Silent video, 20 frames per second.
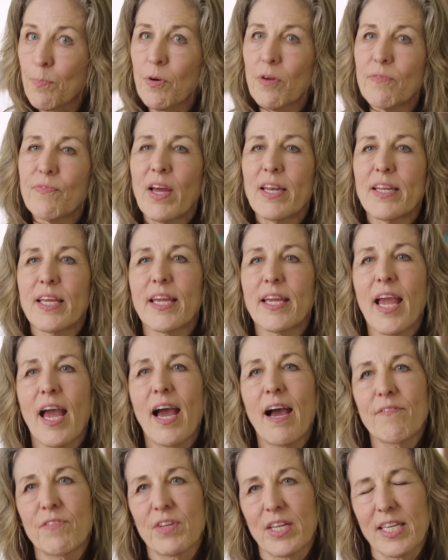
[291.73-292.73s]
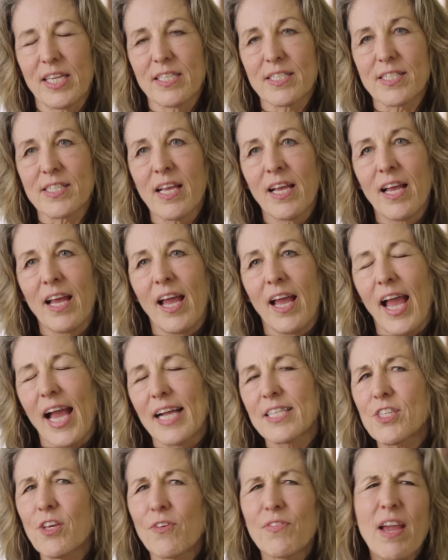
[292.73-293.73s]
preventing cavities?
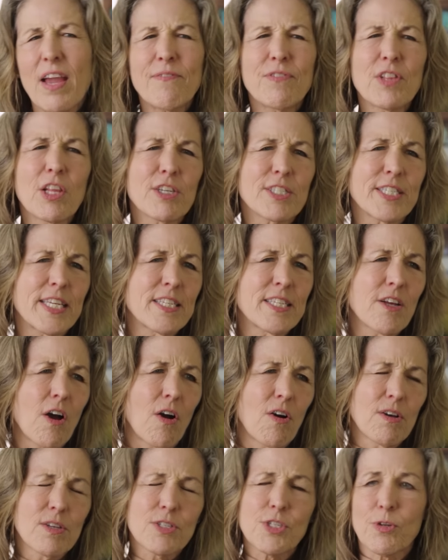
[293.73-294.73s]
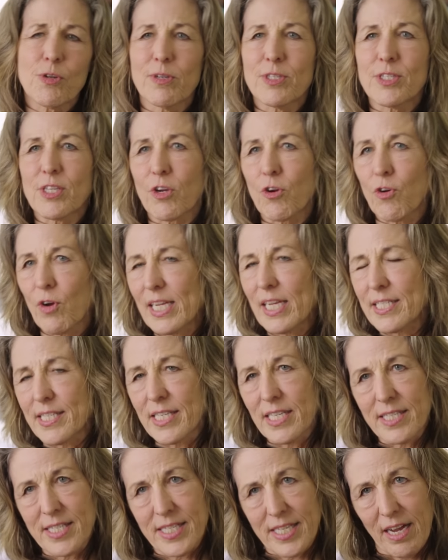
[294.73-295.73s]
And so they've looked into all sorts of
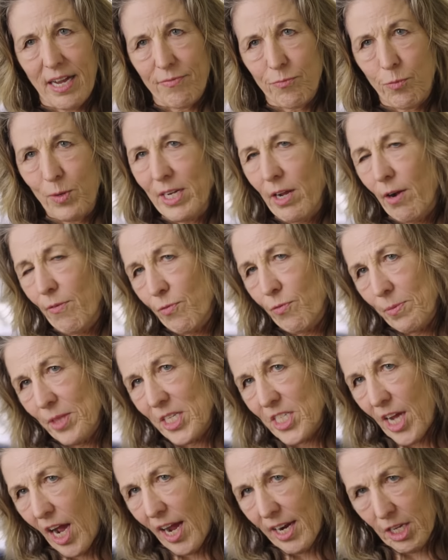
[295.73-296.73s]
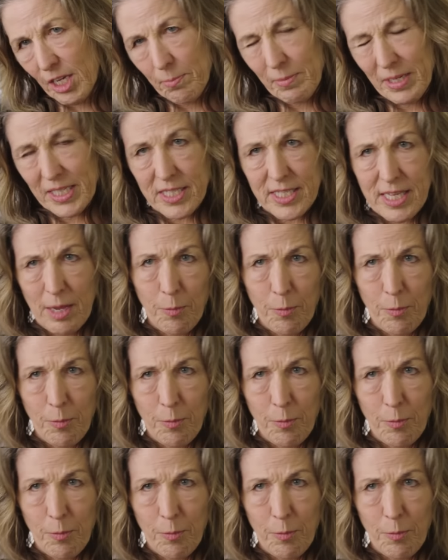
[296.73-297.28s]
crazy stuff. We know from the documents they